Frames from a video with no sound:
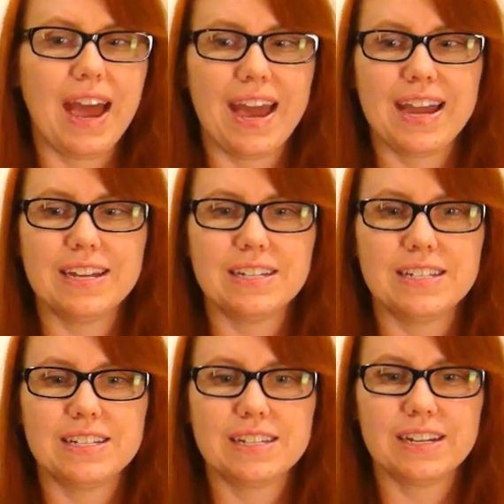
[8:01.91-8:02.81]

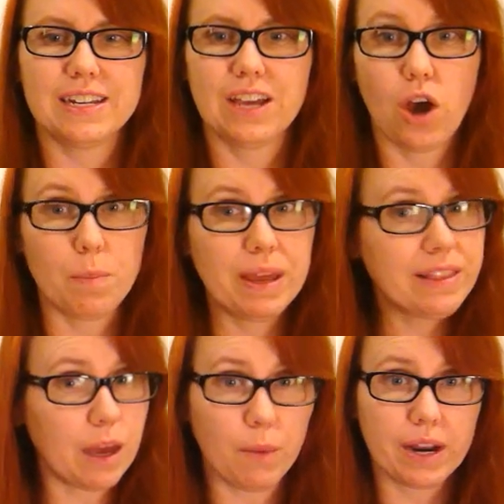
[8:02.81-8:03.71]
And I
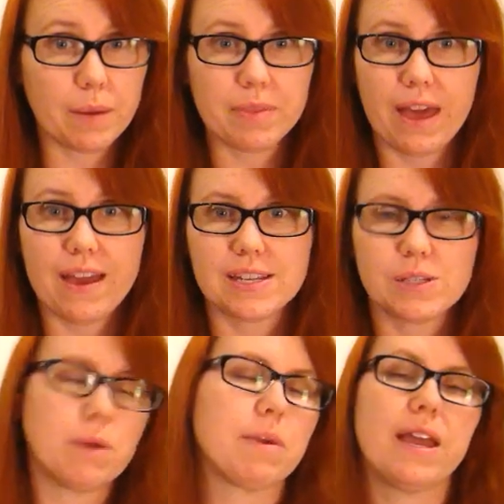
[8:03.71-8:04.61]
picked that one up there,
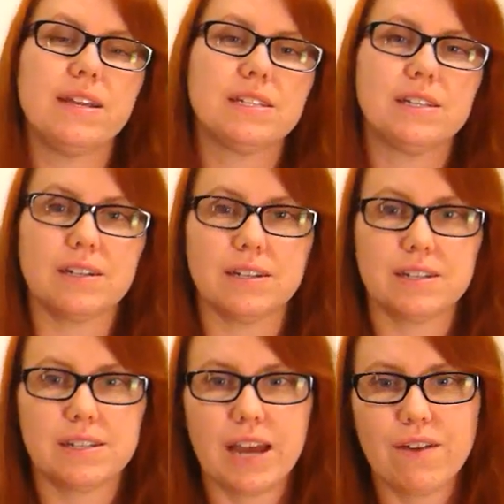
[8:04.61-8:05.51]
so I'm keen
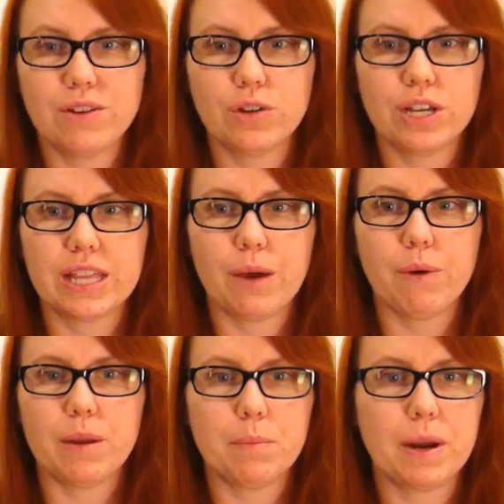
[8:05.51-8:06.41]
to have a look at that one.